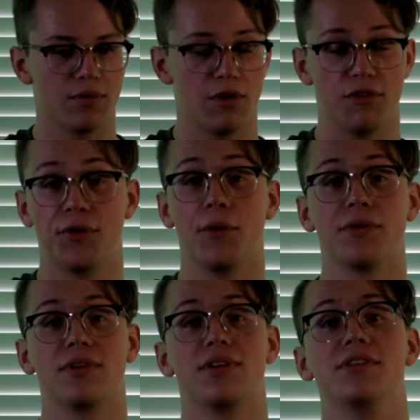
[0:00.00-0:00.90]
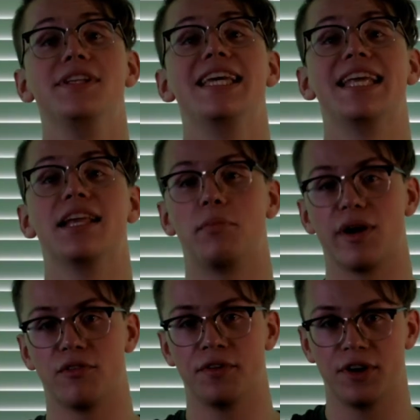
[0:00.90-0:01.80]
if you're going to need a
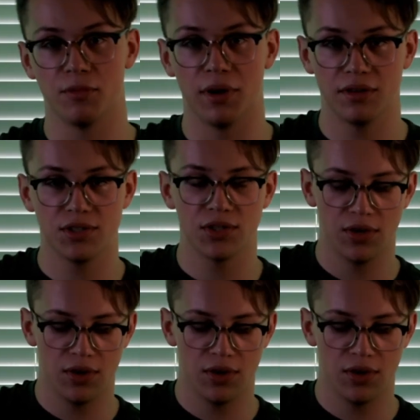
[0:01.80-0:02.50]
pair of earbuds